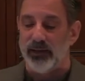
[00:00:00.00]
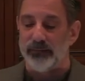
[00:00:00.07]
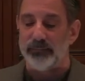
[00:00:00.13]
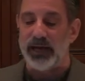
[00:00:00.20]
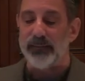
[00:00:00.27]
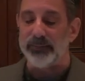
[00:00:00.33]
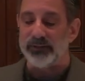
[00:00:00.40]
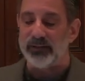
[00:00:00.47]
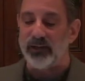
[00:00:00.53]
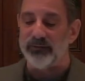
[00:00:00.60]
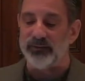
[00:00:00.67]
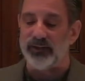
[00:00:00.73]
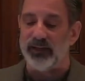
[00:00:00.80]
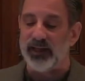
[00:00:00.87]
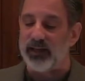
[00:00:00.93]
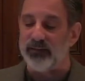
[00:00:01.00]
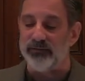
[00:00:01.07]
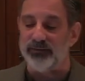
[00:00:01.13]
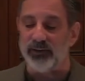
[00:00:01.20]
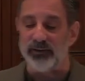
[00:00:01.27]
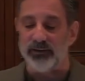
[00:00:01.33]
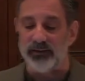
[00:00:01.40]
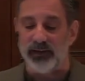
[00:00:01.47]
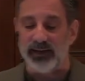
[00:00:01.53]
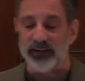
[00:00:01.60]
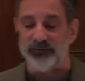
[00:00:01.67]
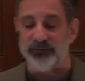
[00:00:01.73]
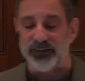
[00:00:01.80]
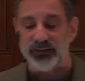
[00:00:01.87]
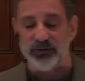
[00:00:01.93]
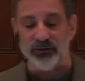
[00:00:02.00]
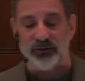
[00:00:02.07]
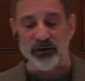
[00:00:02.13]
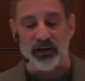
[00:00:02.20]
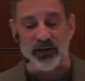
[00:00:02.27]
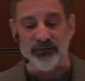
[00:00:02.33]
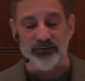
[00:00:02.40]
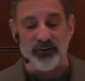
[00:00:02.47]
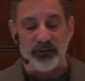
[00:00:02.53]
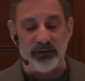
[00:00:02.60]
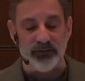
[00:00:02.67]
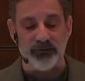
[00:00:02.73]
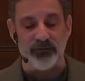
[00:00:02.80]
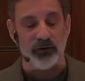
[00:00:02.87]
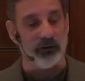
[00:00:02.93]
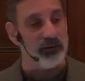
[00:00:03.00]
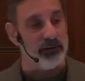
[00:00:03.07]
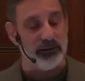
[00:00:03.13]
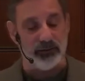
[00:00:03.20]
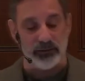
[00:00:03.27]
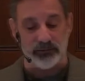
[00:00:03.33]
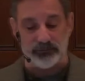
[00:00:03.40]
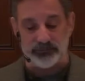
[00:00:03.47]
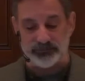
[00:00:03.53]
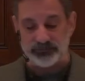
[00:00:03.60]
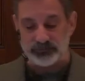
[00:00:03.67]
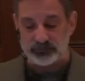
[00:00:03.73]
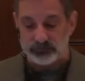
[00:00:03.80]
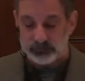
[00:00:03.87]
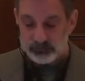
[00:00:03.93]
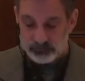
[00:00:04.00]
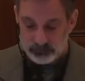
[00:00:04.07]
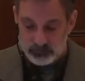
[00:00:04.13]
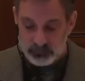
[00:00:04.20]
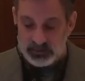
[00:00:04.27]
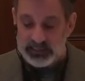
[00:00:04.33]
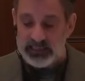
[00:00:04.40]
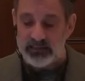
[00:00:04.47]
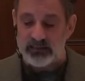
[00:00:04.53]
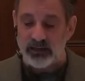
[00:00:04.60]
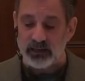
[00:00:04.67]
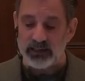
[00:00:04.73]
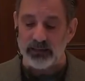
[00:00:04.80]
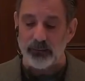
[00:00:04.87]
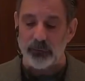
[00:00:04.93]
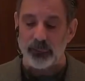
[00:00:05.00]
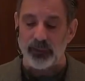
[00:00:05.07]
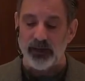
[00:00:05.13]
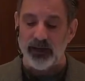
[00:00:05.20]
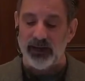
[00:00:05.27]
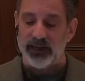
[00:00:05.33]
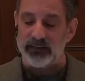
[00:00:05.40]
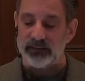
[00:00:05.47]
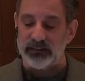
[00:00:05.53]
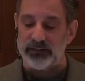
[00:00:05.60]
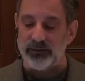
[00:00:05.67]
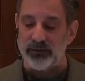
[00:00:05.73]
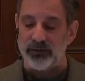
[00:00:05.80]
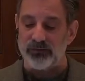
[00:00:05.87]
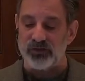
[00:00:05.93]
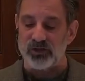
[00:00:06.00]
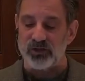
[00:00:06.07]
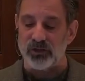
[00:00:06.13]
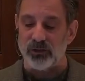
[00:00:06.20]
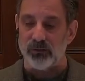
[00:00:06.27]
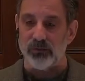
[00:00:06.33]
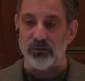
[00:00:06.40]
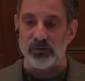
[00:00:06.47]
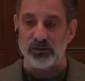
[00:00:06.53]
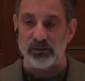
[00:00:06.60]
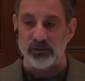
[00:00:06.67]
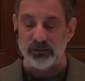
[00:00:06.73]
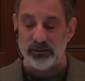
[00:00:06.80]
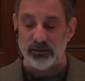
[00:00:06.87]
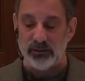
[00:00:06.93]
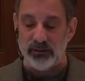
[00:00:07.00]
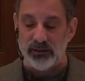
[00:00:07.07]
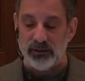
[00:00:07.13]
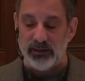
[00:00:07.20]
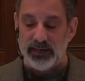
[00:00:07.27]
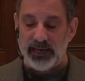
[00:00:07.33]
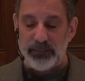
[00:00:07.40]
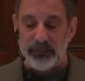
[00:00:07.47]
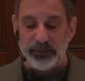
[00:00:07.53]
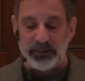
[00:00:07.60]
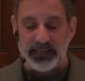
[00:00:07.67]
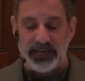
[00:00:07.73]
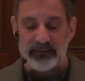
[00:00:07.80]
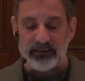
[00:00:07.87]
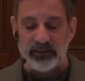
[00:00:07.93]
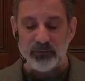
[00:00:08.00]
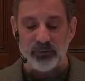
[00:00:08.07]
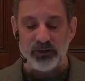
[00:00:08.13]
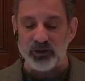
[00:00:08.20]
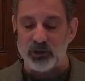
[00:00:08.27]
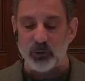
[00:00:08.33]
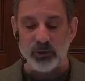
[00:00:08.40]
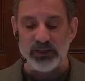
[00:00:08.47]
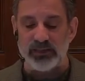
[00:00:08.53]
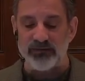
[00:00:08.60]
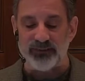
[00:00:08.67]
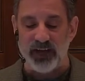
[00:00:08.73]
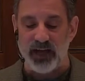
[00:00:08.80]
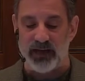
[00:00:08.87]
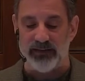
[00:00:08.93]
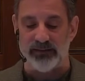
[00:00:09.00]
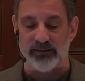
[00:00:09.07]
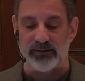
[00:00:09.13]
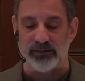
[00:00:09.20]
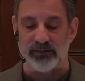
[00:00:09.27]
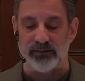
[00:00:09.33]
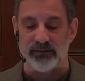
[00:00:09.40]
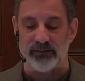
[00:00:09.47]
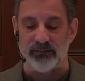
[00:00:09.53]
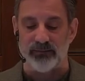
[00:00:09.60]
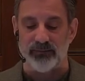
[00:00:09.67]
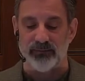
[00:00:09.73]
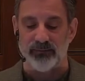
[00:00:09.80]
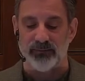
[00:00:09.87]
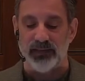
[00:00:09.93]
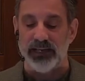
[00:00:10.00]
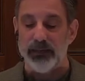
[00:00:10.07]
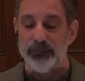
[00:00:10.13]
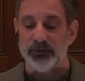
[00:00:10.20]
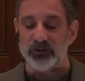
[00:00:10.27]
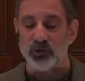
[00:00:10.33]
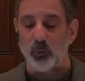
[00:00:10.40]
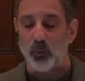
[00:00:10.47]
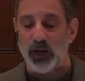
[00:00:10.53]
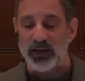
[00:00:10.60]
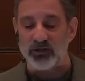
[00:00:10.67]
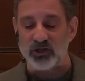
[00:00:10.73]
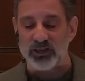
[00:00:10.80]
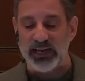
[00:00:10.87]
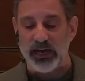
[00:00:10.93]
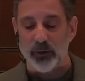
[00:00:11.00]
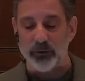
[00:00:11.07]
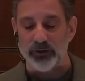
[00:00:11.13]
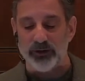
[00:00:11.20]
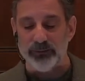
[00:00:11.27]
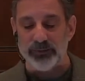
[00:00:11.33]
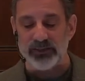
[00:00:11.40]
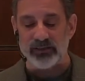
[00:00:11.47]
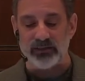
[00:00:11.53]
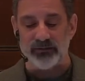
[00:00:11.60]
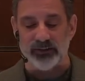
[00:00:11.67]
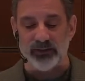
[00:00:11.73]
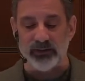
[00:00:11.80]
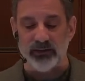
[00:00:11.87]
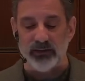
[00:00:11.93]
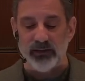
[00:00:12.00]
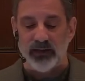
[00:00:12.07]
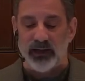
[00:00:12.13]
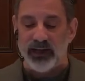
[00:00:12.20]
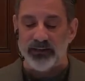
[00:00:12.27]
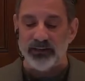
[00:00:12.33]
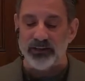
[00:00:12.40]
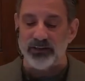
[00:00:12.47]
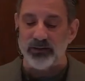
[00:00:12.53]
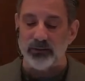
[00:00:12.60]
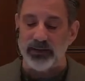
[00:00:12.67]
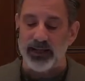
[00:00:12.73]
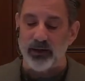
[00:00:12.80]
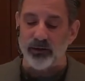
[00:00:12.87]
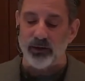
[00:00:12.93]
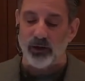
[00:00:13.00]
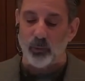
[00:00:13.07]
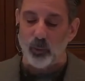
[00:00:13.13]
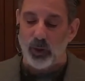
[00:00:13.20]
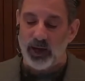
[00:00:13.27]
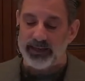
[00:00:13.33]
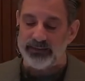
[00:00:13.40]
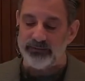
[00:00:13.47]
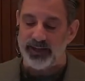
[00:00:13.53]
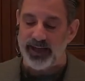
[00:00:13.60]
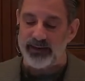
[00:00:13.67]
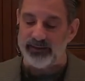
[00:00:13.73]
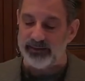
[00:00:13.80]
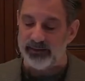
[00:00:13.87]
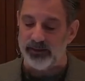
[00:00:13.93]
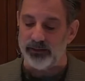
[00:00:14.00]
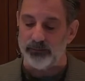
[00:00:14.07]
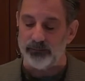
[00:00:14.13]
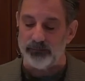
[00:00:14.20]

My beloved had a very had a vineyard on a very fertile hill. He dug it and cleared it of stones and planted it with choice vines. He built a watchtower in the midst of it and hewed out a wine vat in it.